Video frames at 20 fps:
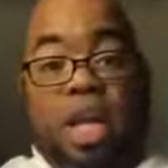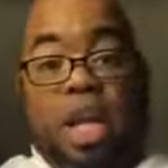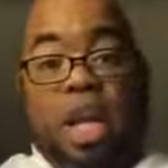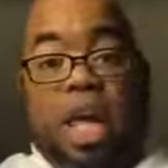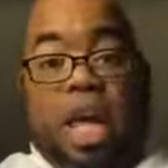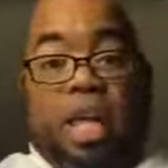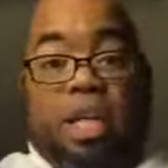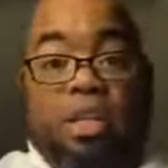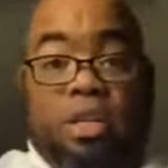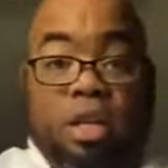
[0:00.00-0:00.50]

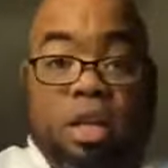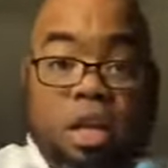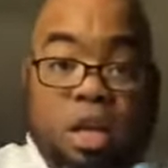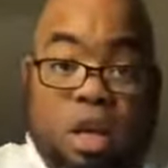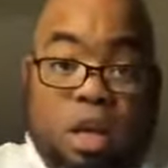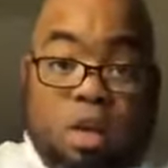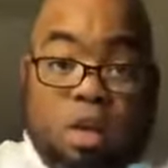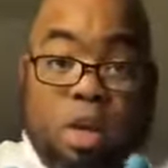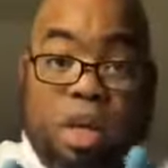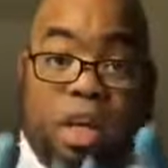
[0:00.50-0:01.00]
Next,
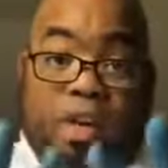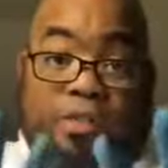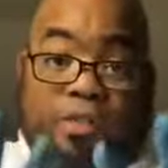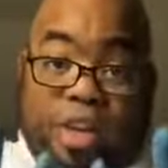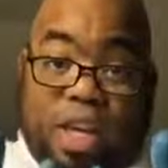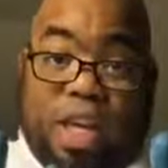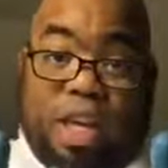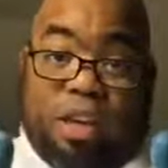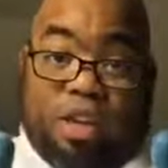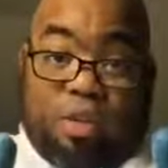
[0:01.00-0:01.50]
with the
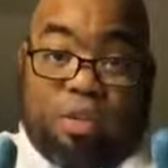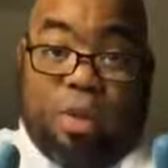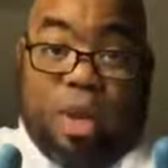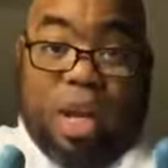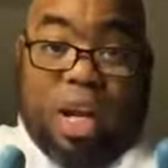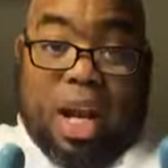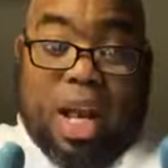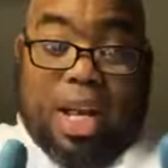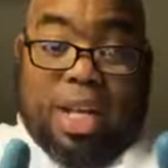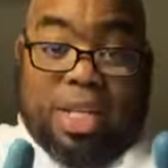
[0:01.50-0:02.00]
finger,
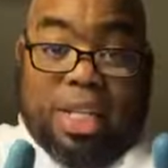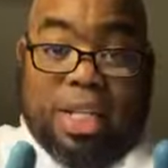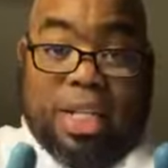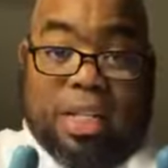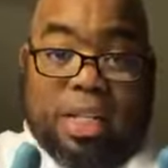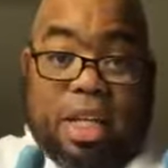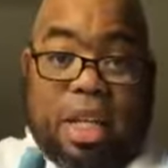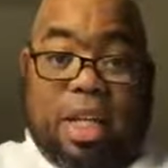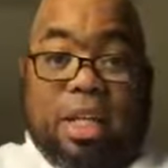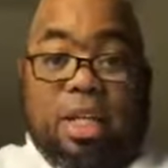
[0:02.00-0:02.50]
spread like
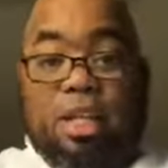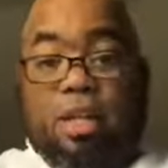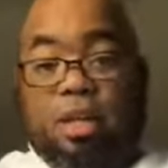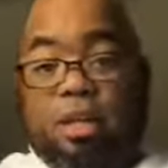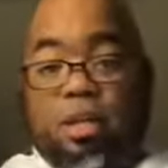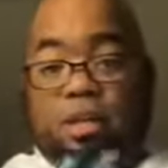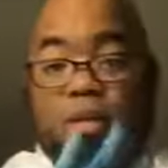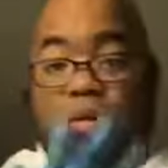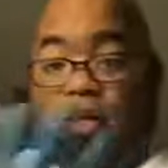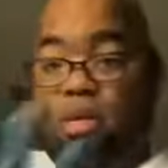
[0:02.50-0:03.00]
this, like
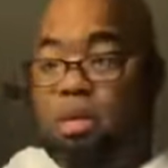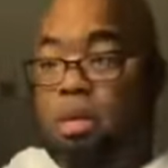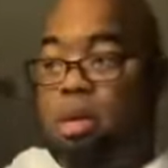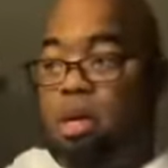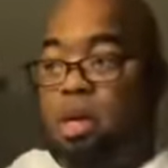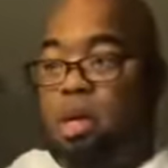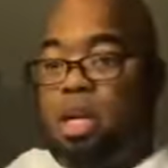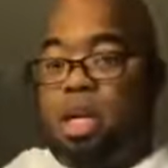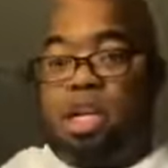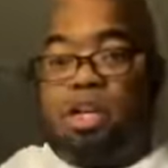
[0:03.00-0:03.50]
you're
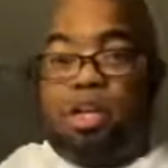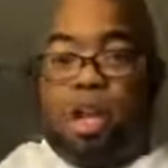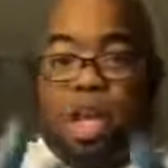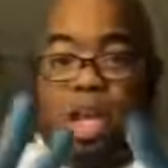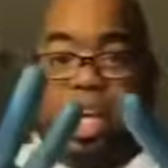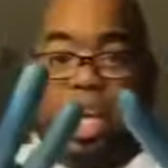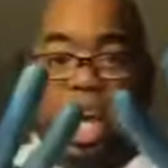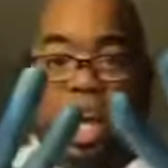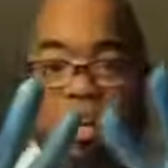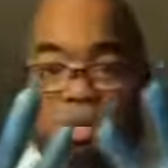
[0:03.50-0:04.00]
trying
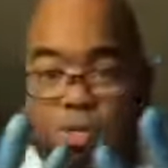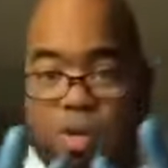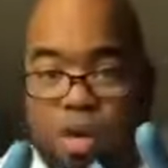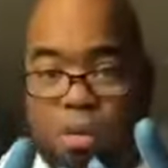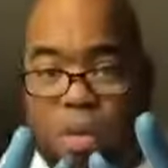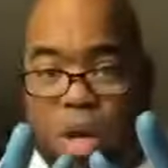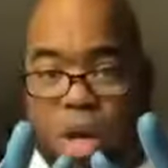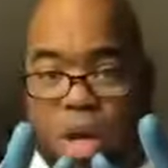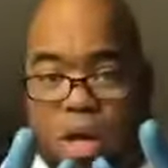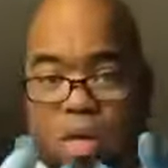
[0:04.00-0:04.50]
to catch a
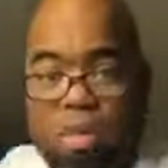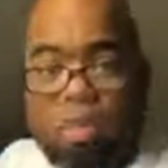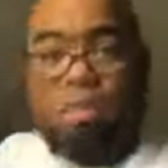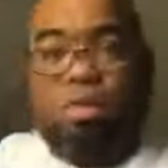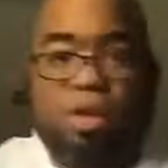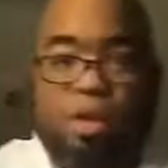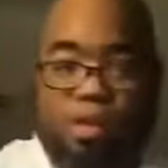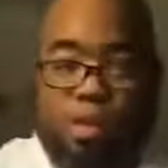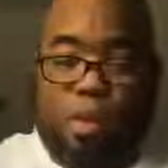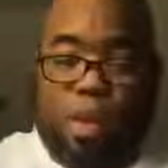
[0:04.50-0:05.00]
football.
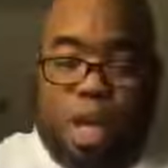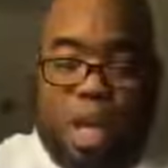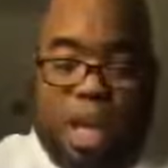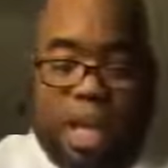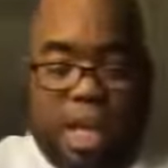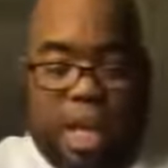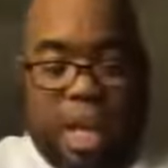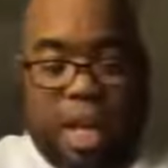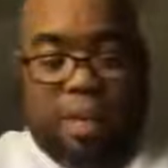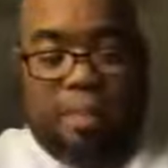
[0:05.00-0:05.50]
If you play
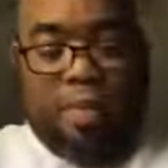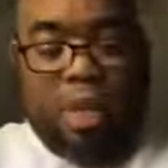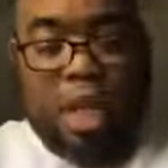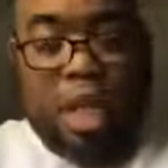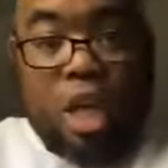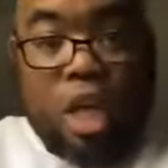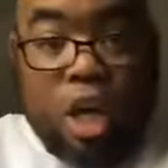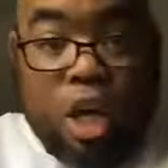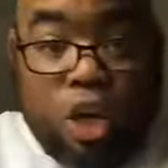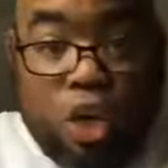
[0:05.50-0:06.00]
that game,
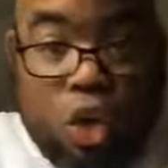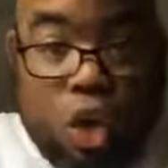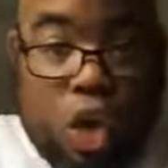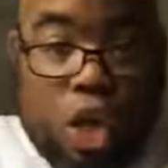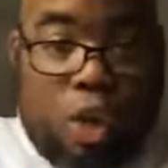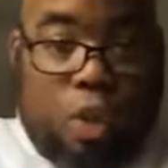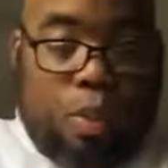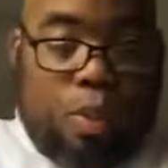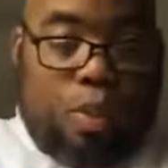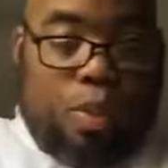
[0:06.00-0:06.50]
you're
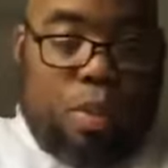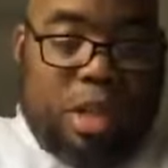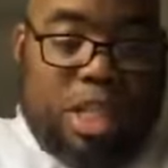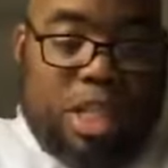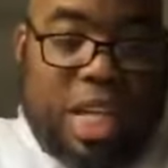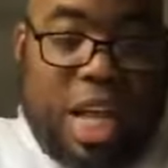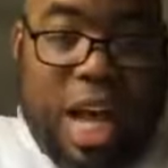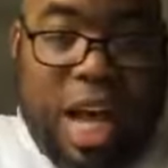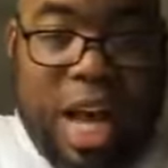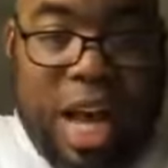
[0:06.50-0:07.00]
going to
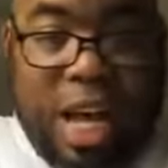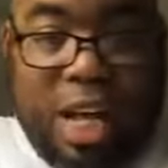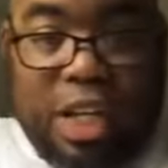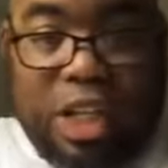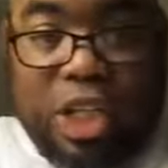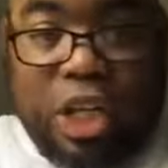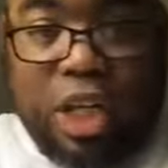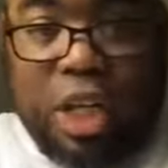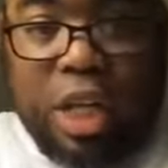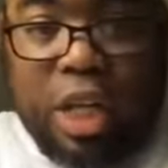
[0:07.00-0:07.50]

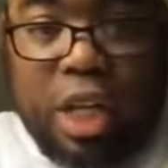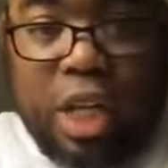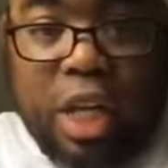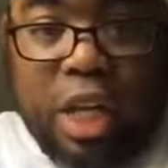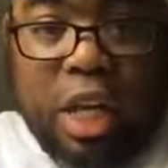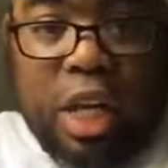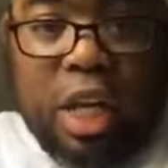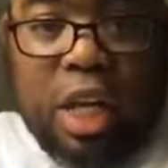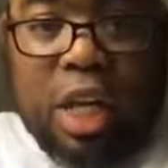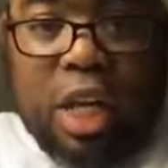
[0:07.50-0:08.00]
massage,
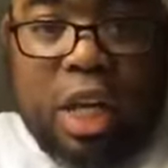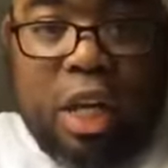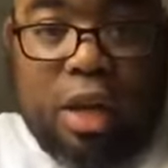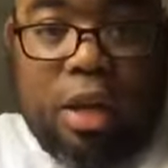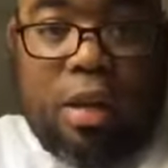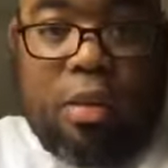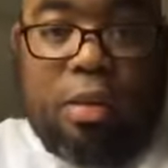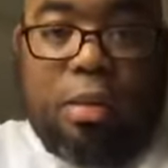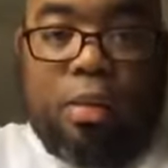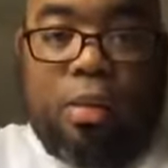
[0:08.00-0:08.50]

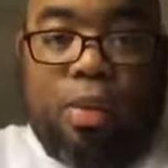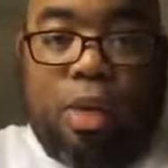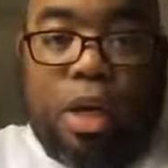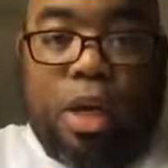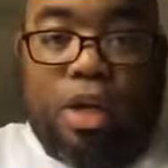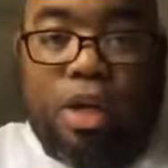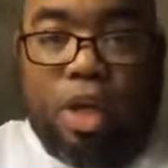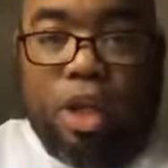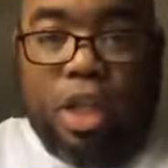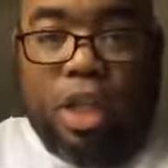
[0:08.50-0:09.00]

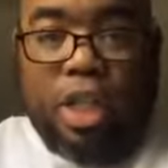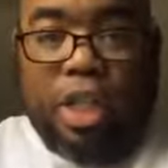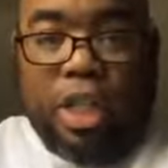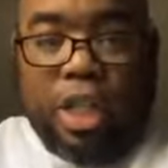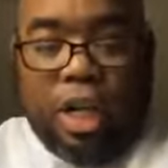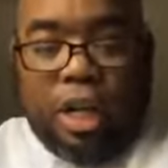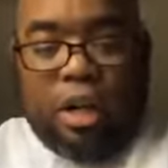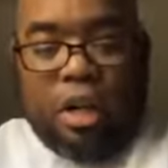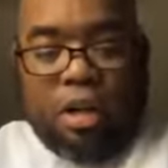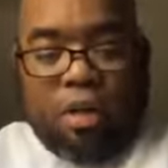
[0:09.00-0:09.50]
get so you can see
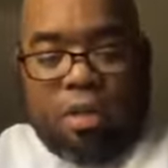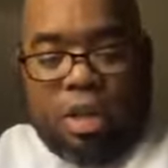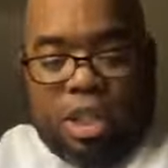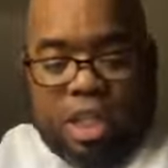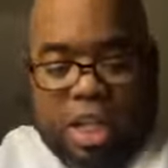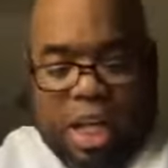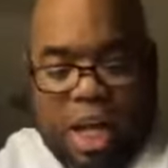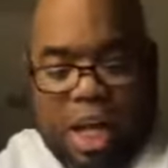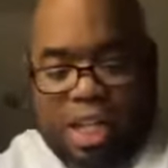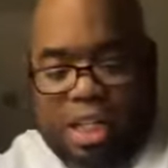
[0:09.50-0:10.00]
it there,
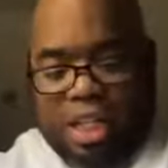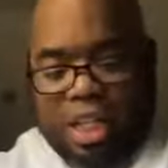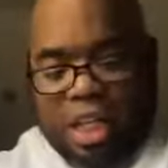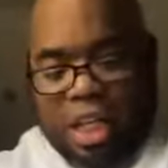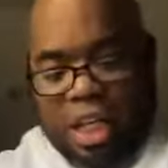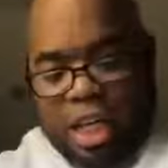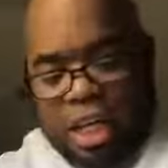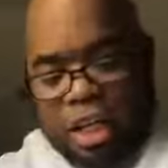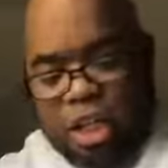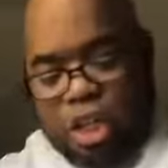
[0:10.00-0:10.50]
massage
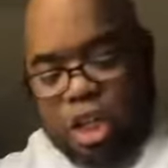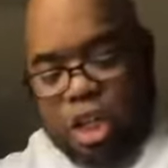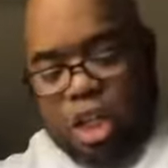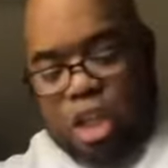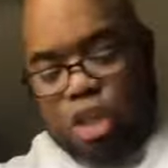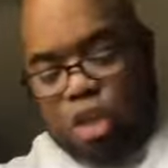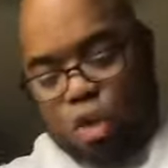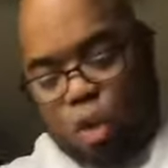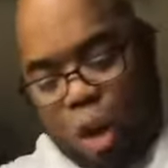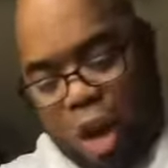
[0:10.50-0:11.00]
it into
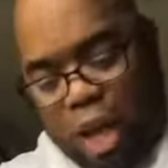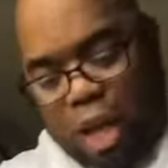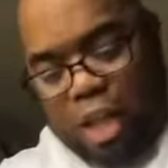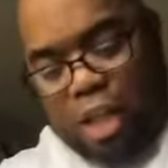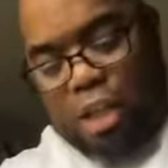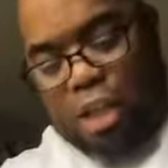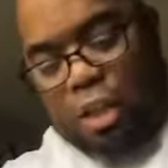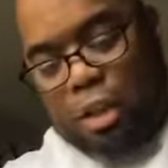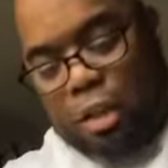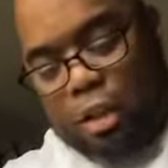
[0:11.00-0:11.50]
the
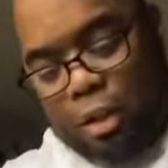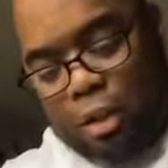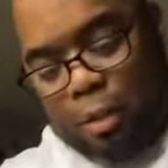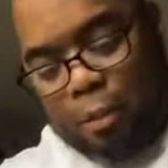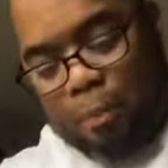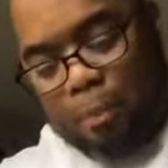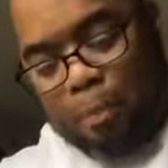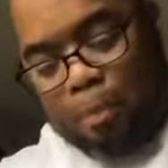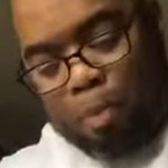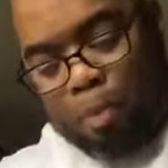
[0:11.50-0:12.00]
striations.